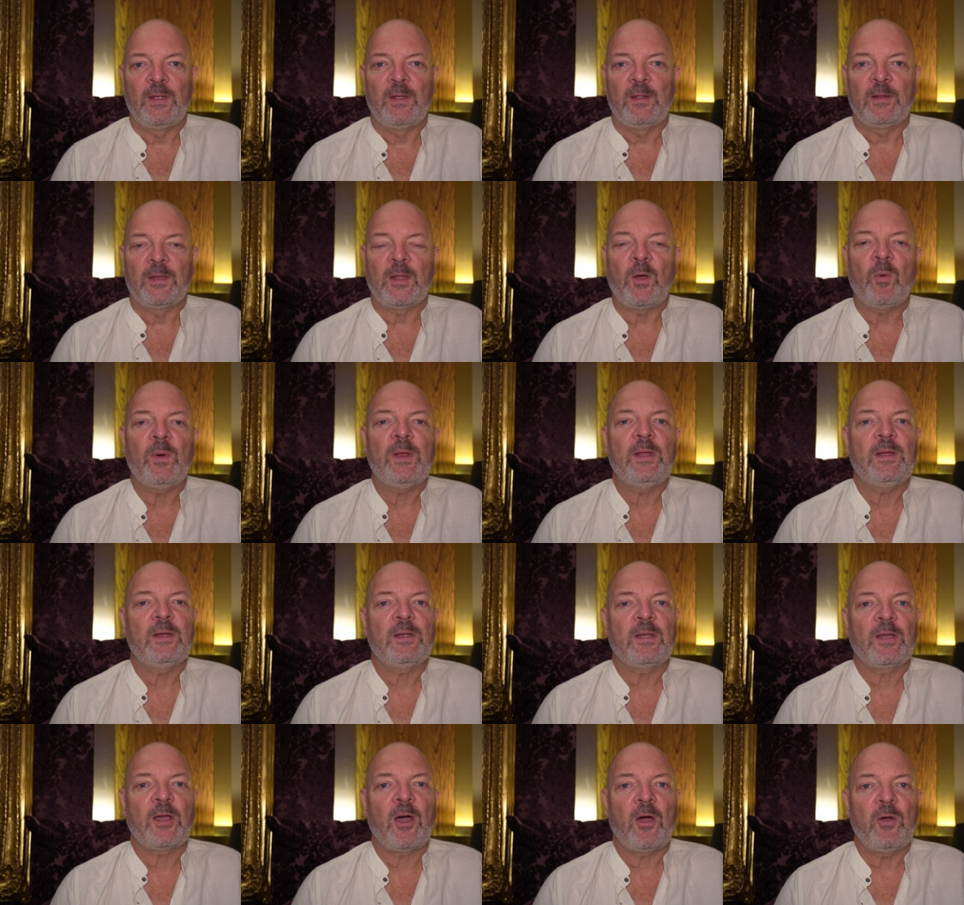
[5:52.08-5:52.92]
Now, when
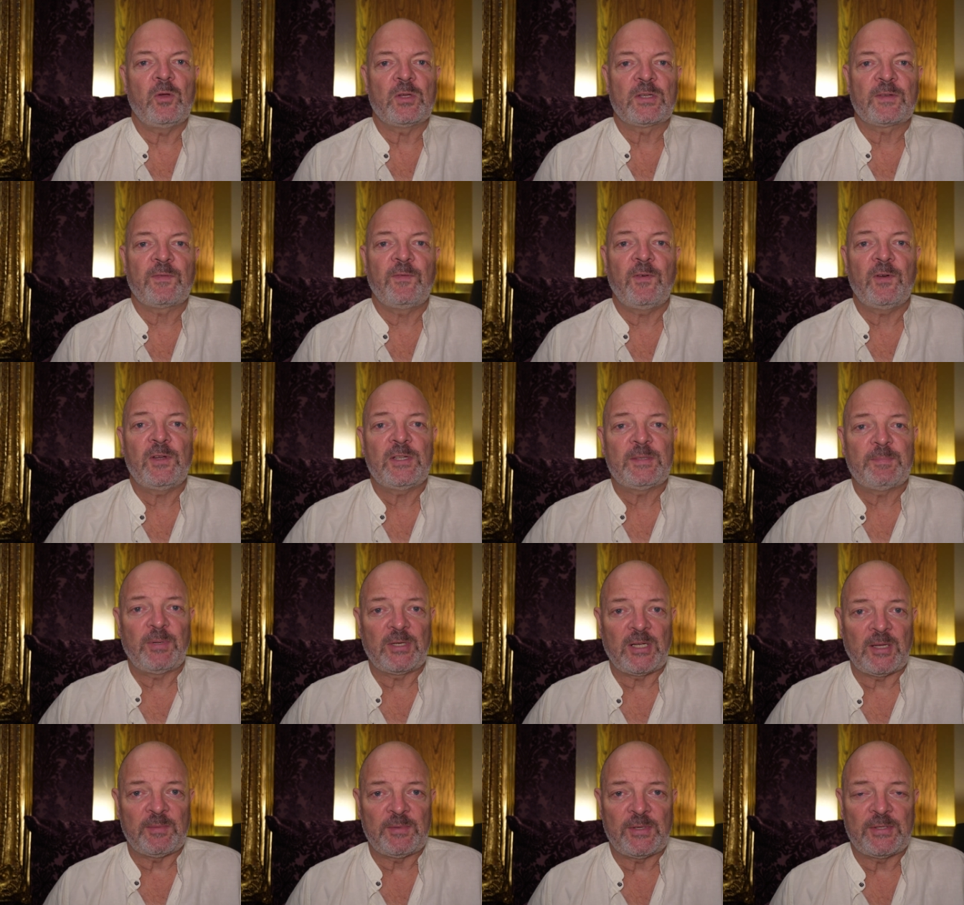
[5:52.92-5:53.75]
a coach first
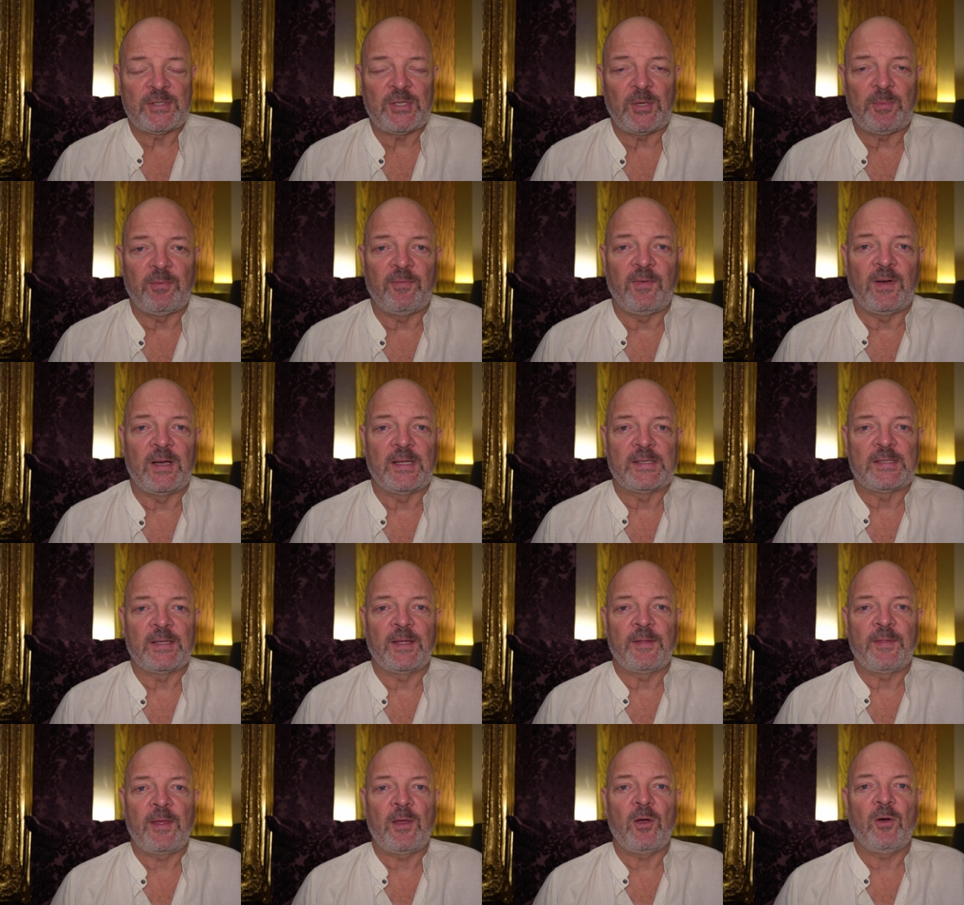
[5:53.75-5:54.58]
becomes a
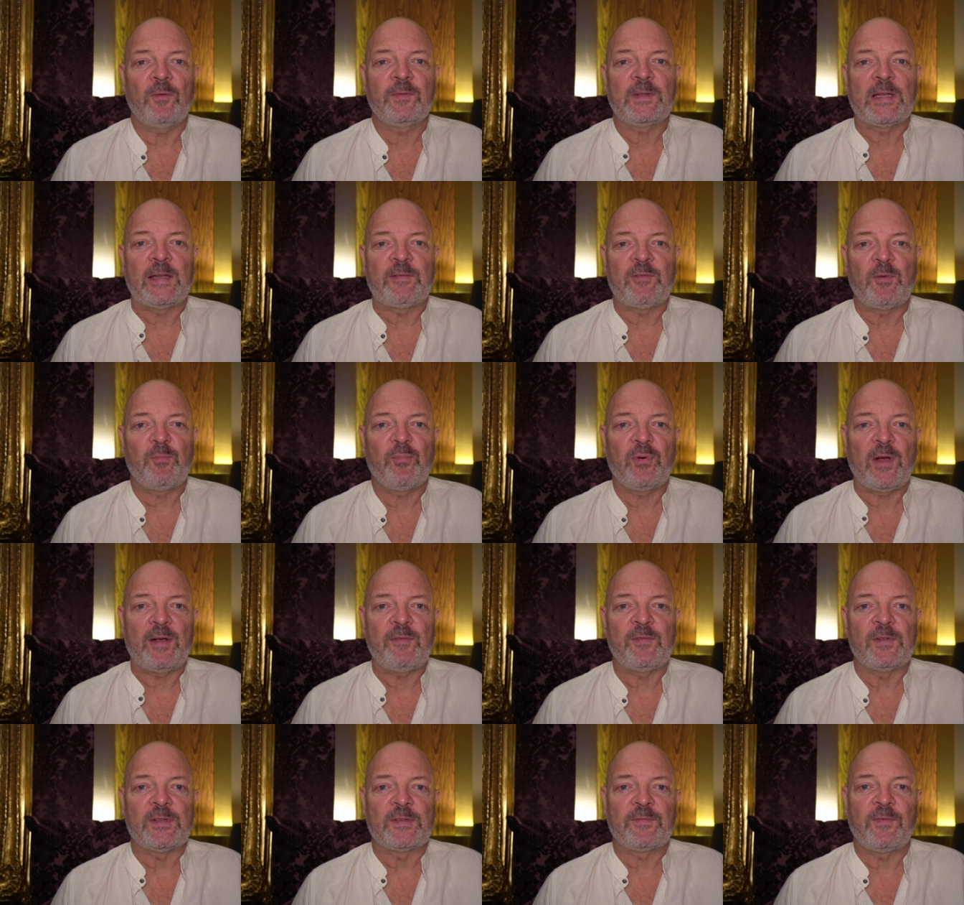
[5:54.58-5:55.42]
supervisor, they often have a
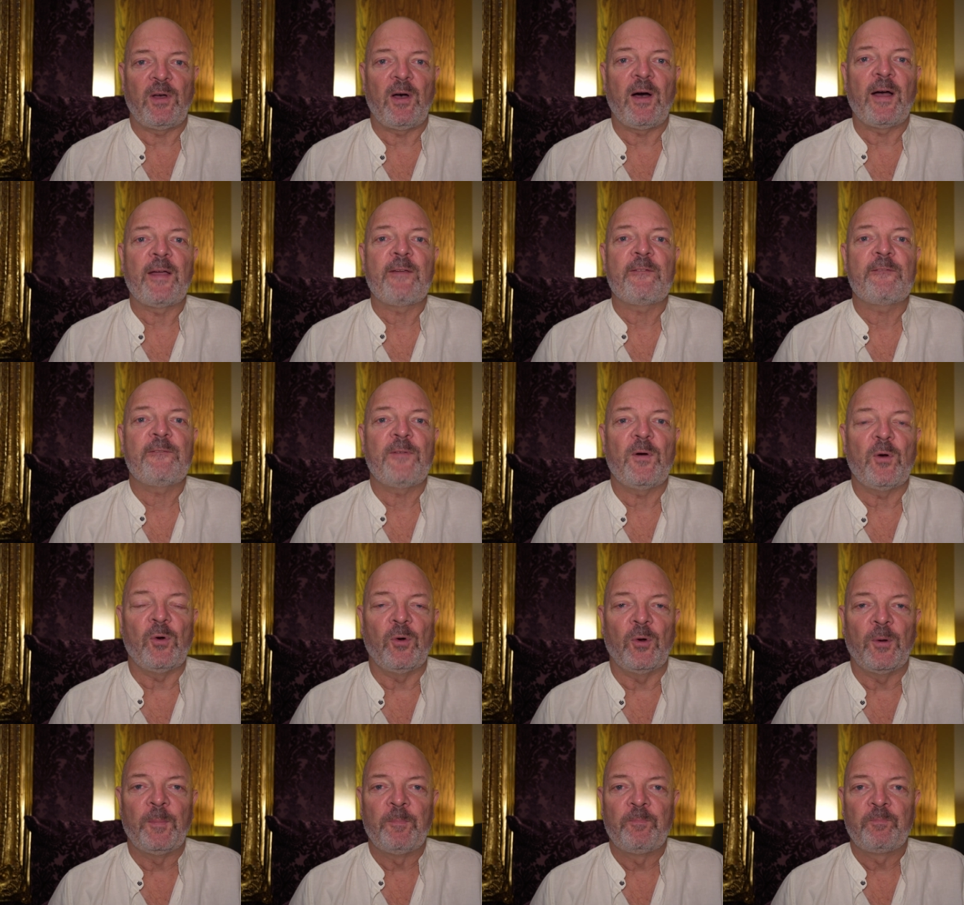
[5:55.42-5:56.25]
preference for
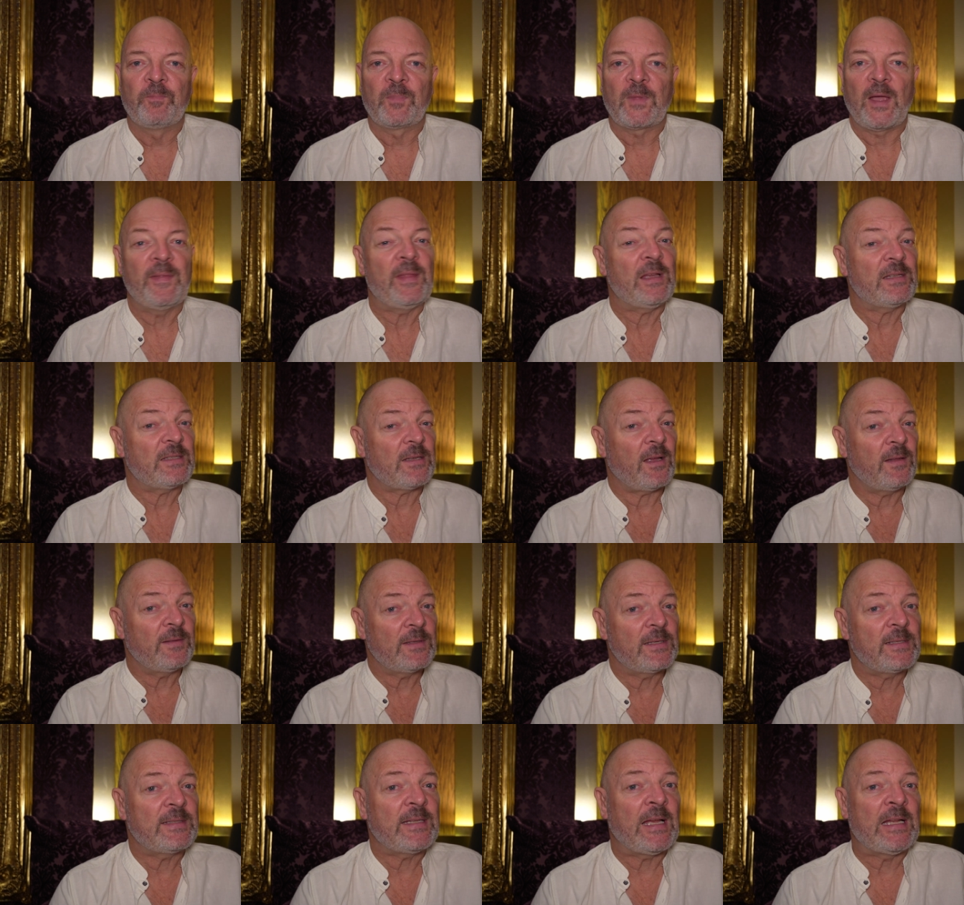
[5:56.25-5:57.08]
I4. And that's
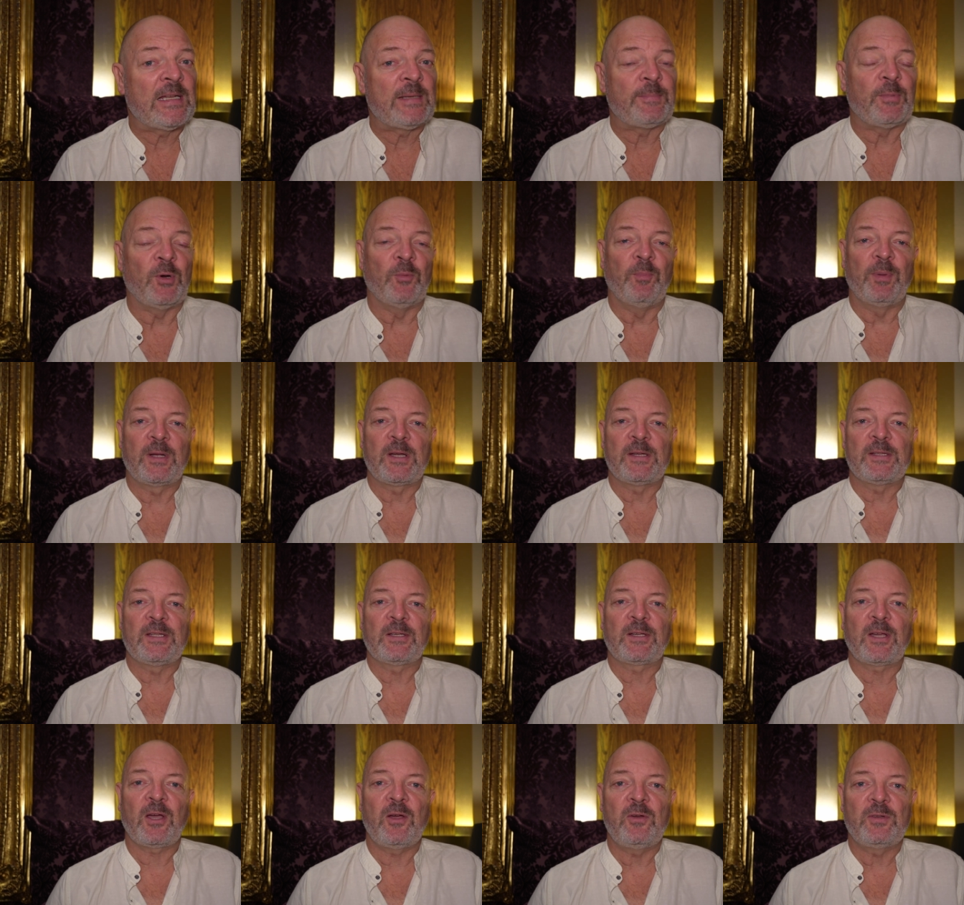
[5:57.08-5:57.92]
understandable because
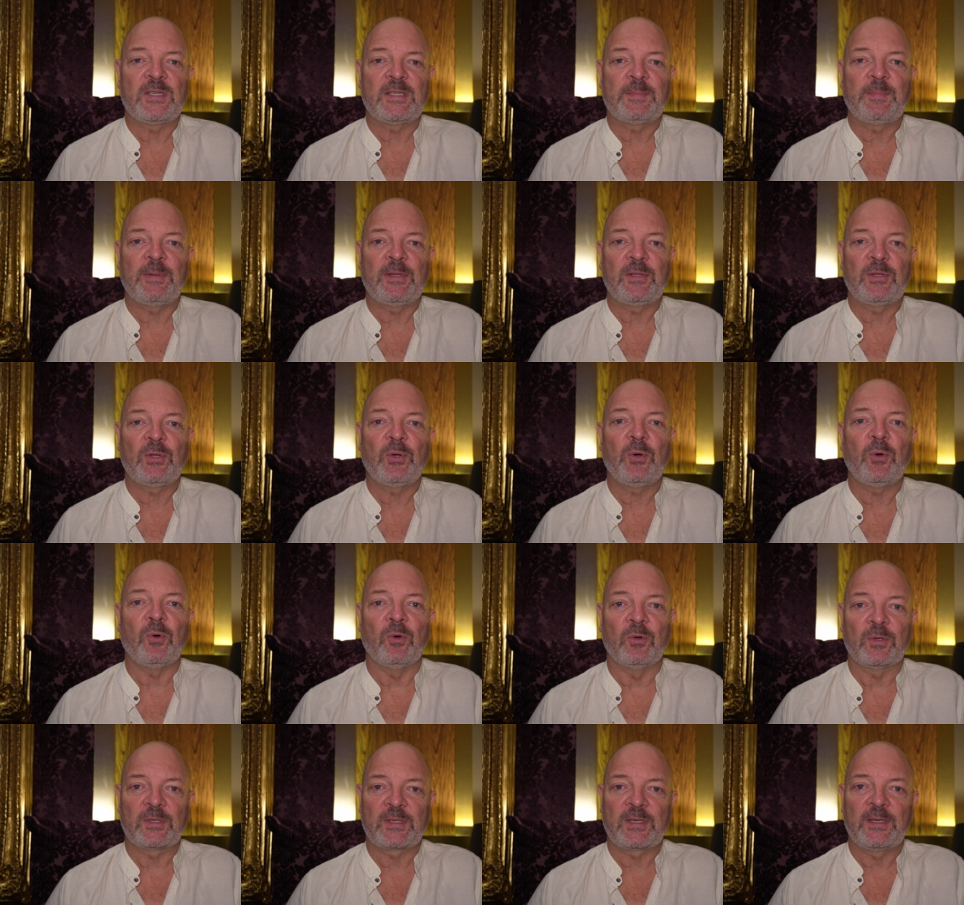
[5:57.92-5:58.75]
a coach has been
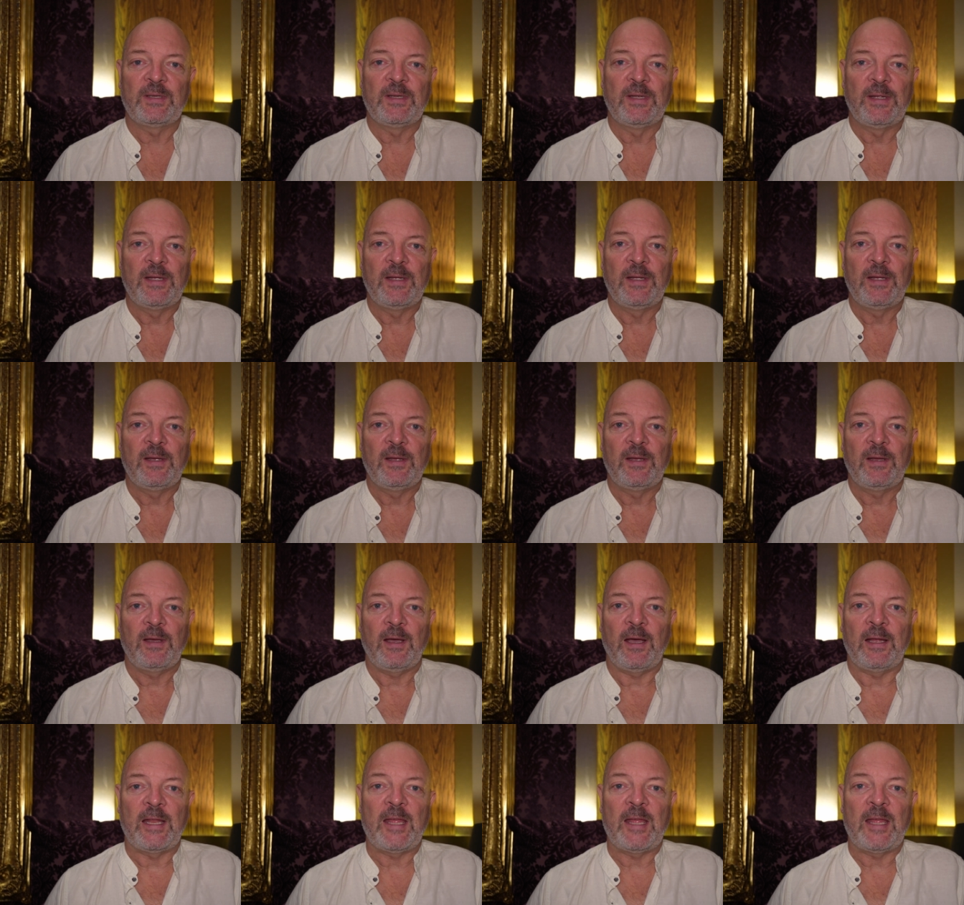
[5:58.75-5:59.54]
taught and